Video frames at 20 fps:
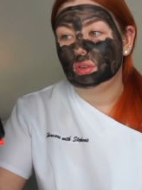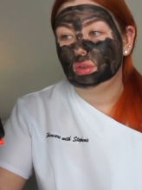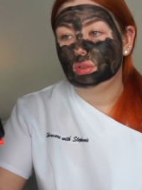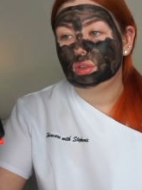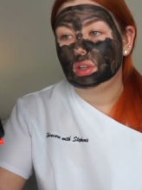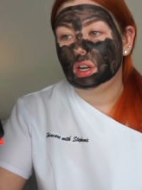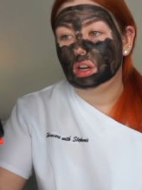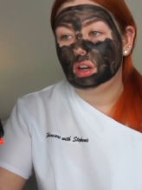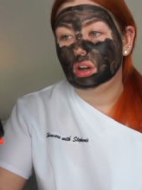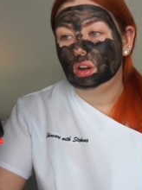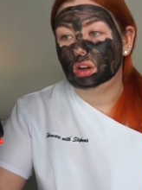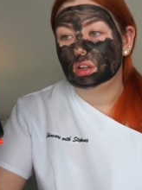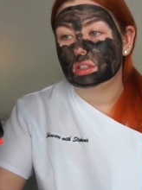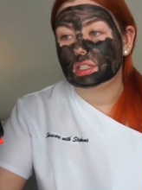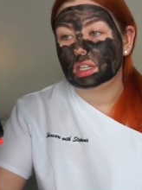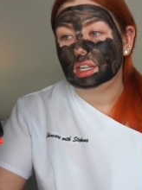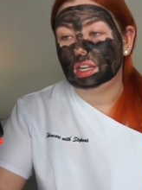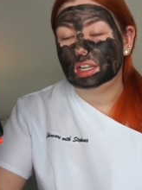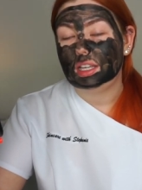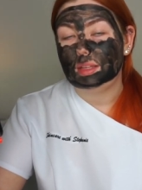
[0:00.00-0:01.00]
other
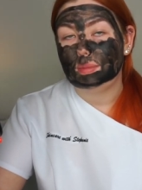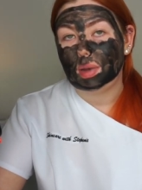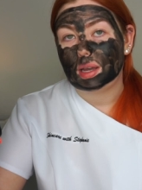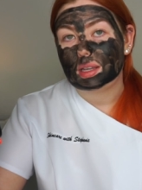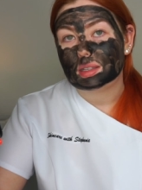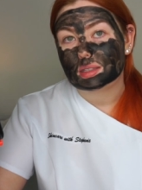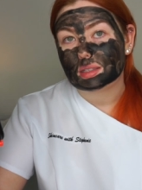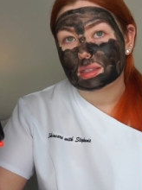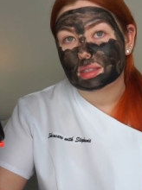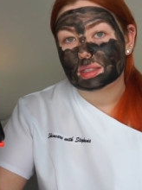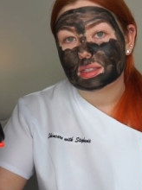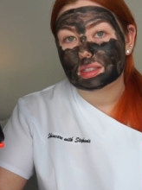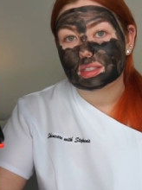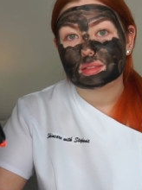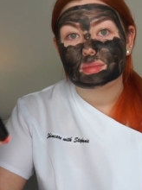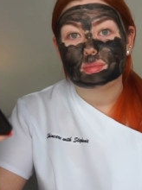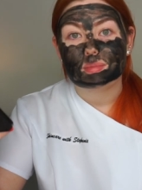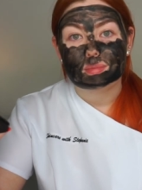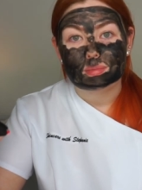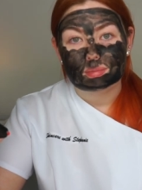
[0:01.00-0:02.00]
hard clay
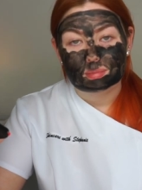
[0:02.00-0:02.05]
masks.